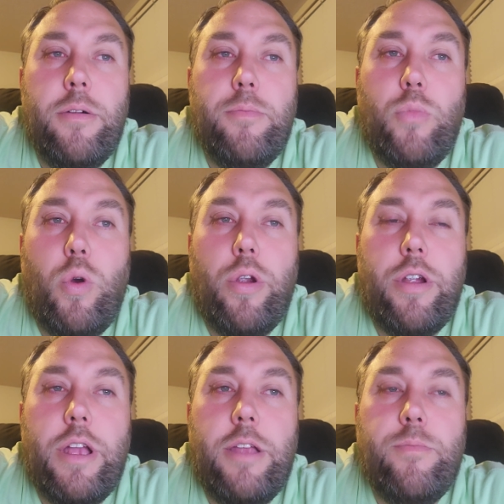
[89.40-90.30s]

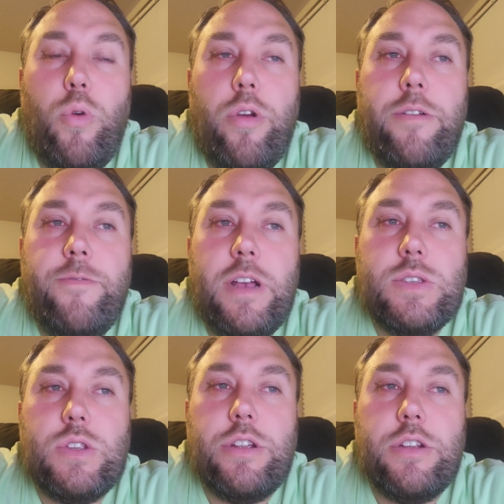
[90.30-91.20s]
more and more
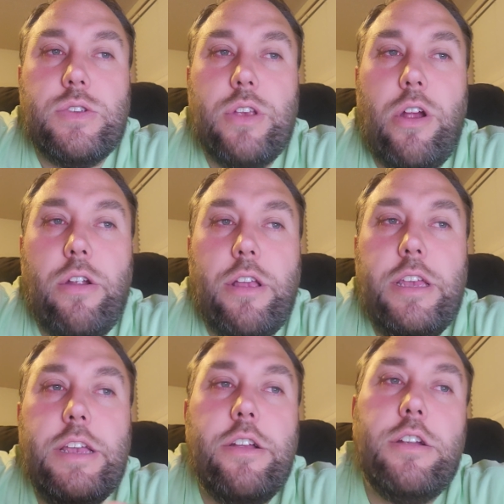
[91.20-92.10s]
investors are
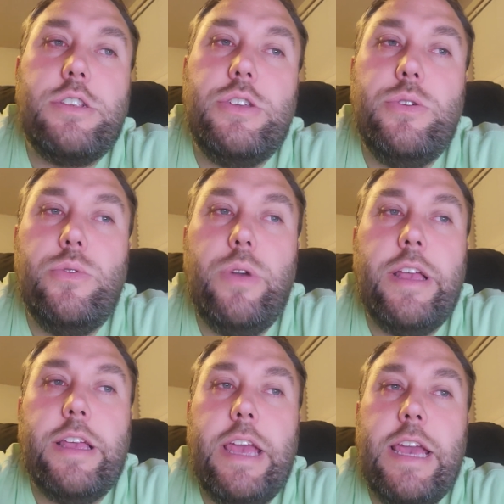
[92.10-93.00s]
eager to
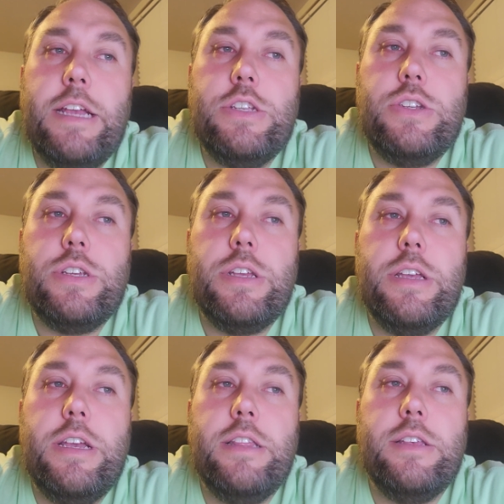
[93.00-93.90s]
engage
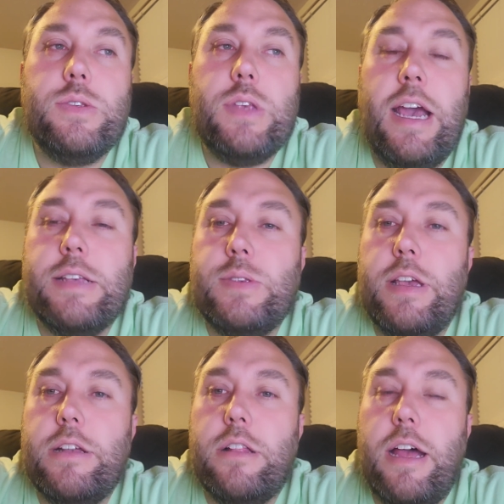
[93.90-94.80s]
in this
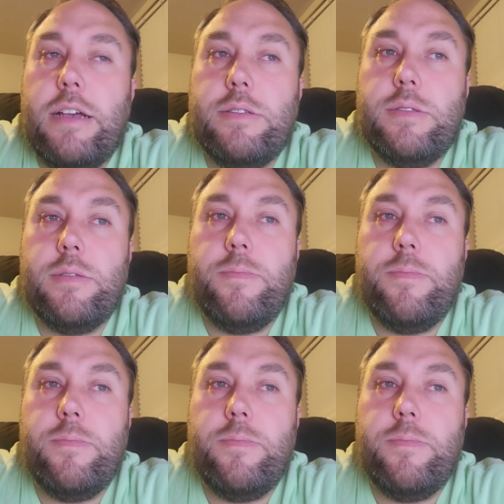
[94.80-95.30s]
asset class.